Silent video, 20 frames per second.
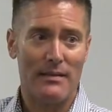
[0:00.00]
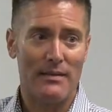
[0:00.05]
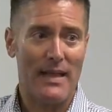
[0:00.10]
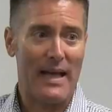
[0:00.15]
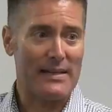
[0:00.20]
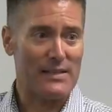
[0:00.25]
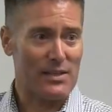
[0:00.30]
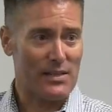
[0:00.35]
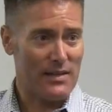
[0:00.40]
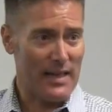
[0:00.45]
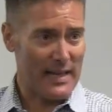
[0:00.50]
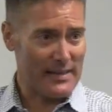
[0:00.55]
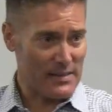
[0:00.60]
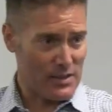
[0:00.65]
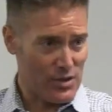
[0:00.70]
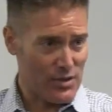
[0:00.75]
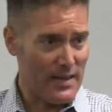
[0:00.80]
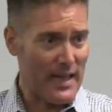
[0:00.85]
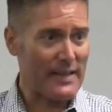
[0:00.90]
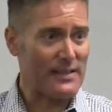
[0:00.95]

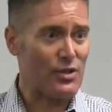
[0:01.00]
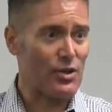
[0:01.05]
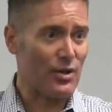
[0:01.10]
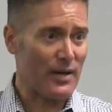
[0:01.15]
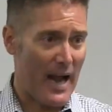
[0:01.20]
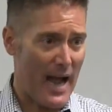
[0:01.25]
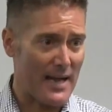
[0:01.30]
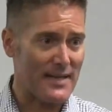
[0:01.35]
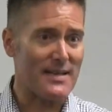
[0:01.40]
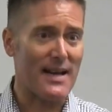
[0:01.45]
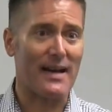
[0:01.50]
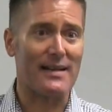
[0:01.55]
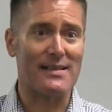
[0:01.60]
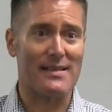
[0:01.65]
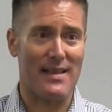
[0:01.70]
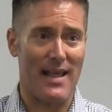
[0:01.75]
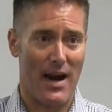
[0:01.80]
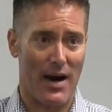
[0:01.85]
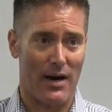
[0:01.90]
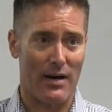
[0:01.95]
That's your
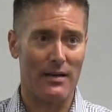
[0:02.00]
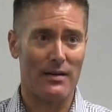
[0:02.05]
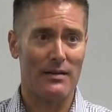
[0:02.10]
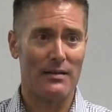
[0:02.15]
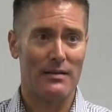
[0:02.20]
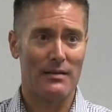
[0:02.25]
context there.